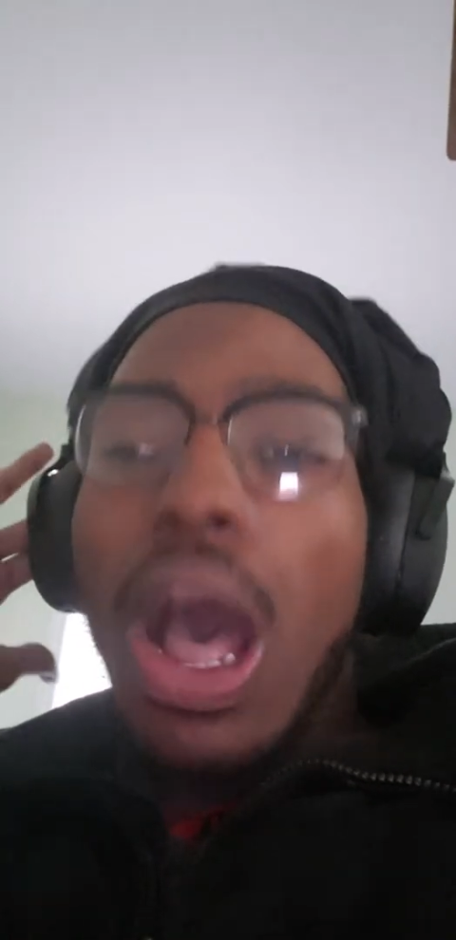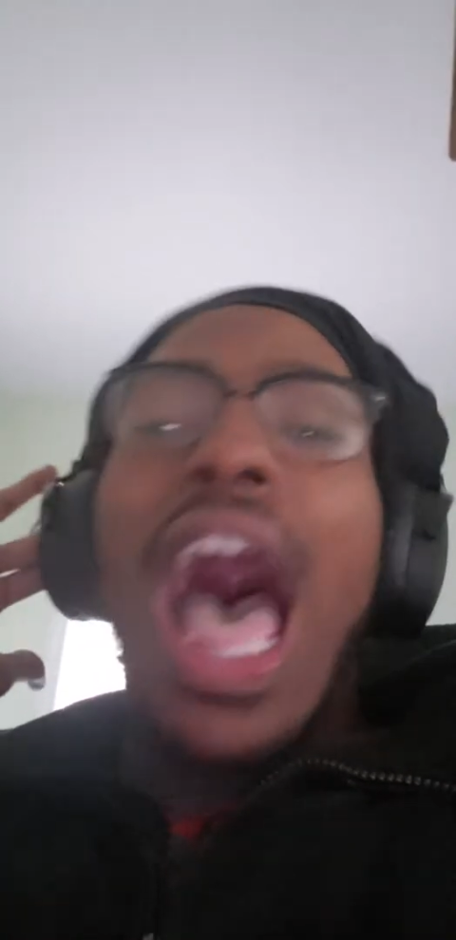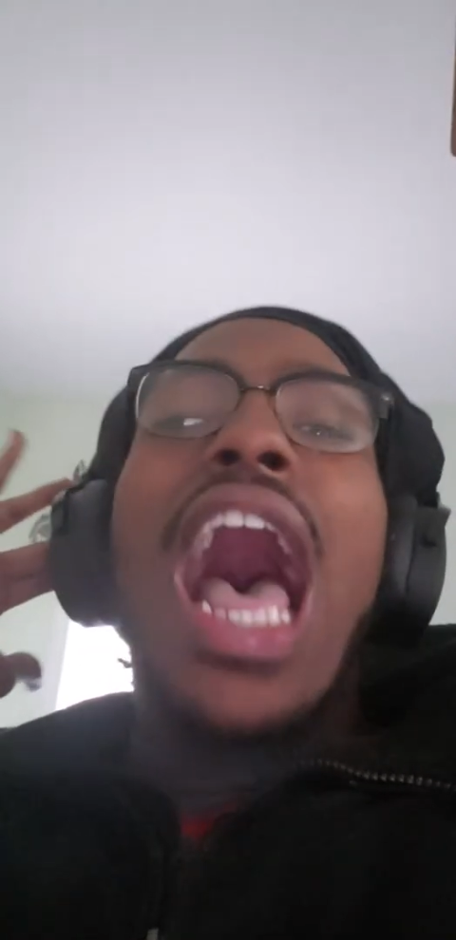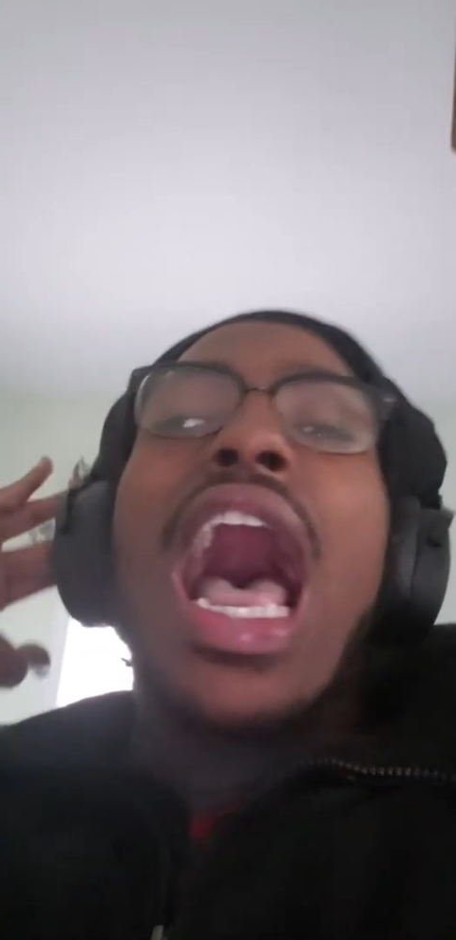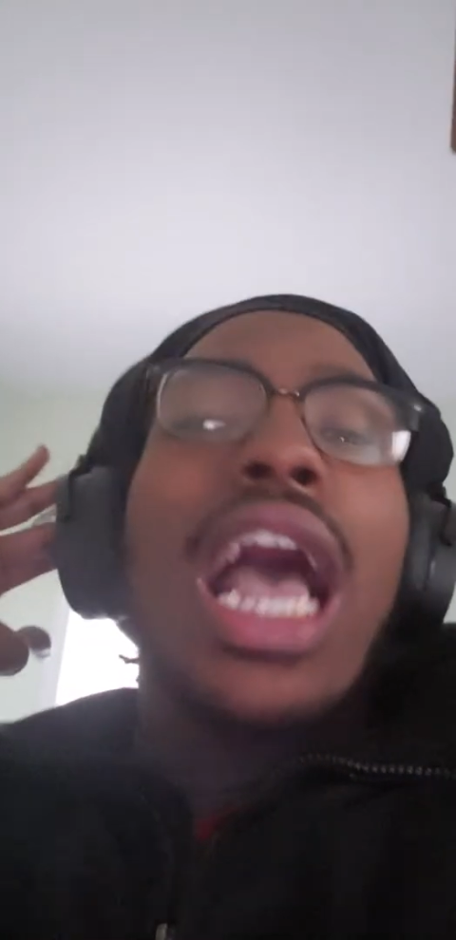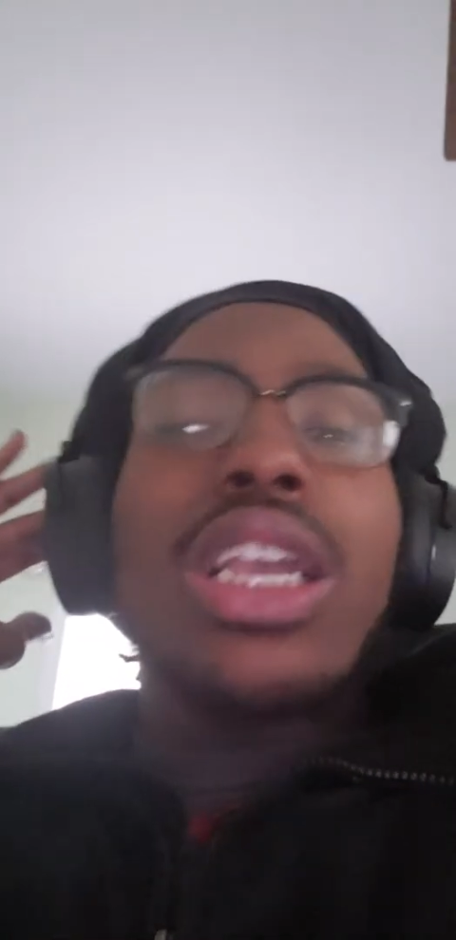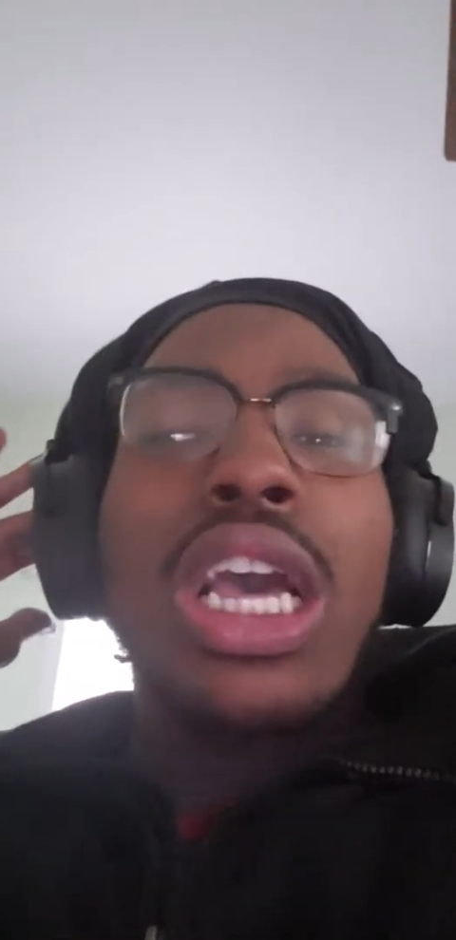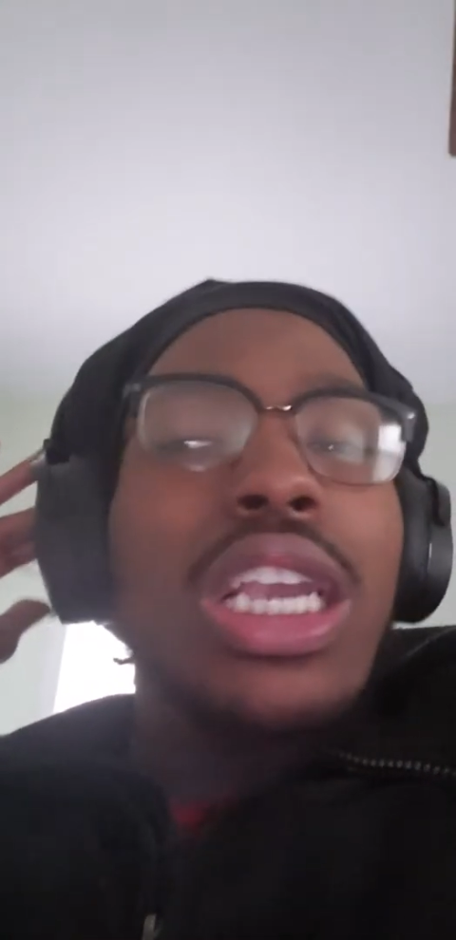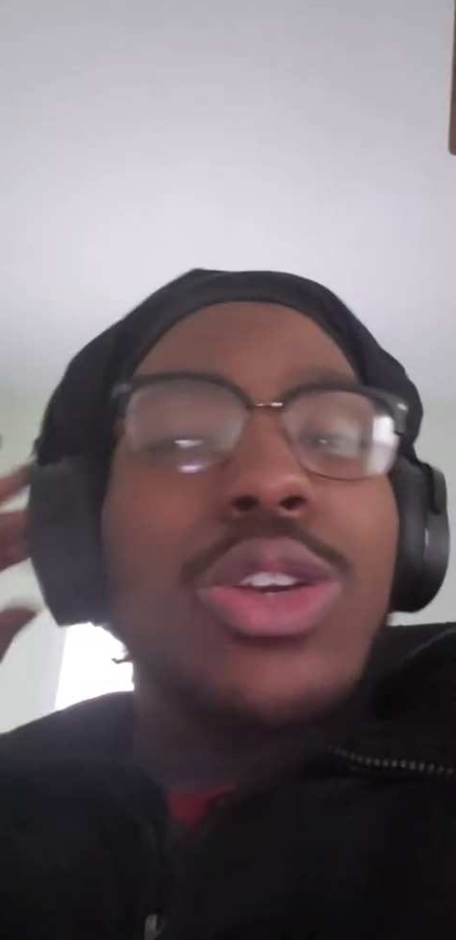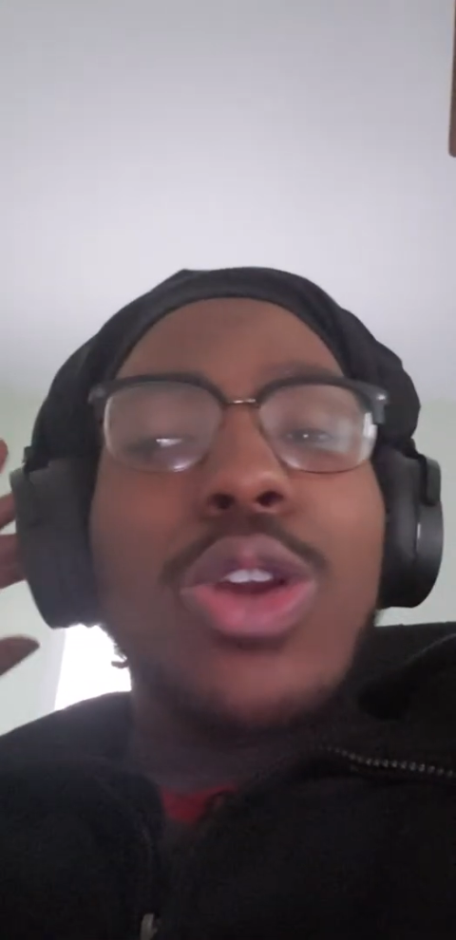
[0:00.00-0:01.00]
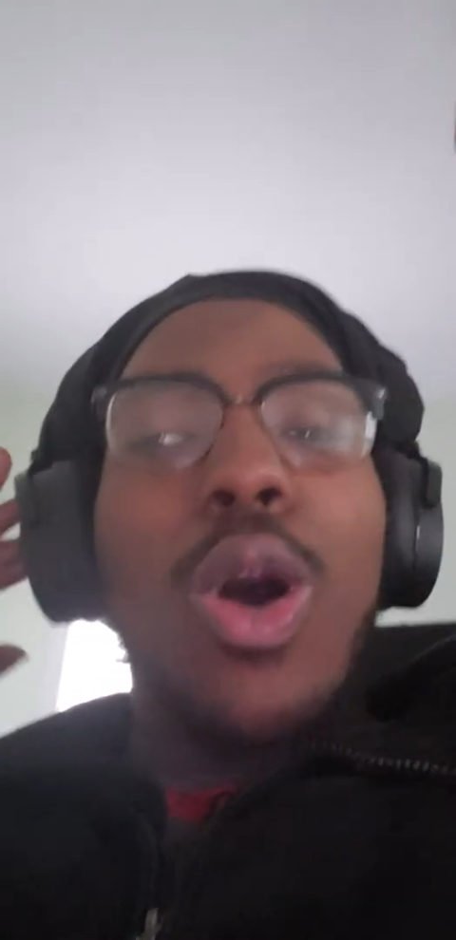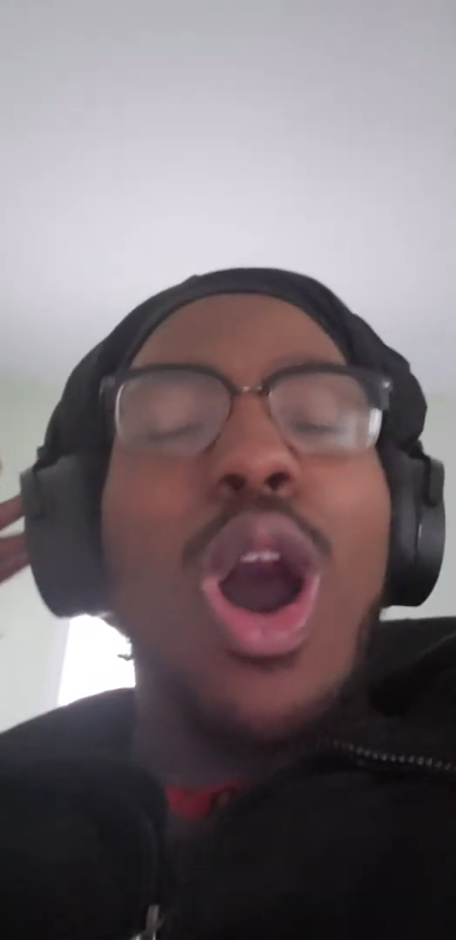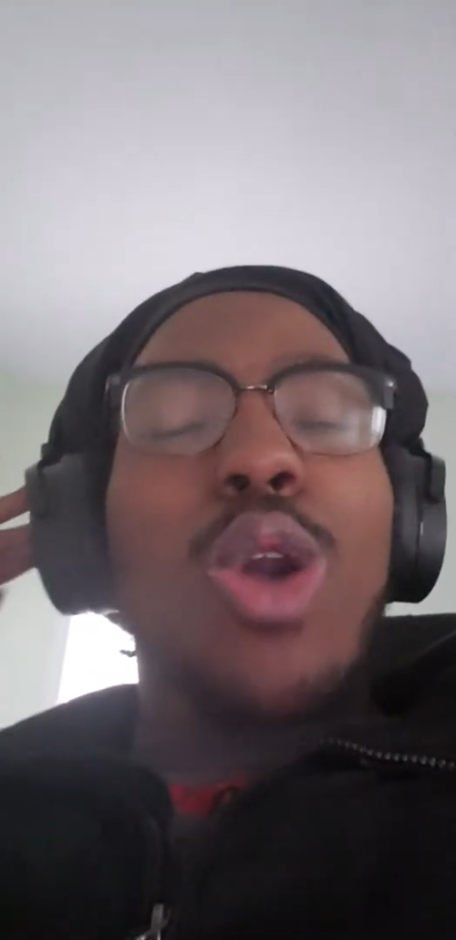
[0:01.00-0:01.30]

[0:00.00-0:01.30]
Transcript: So I you know,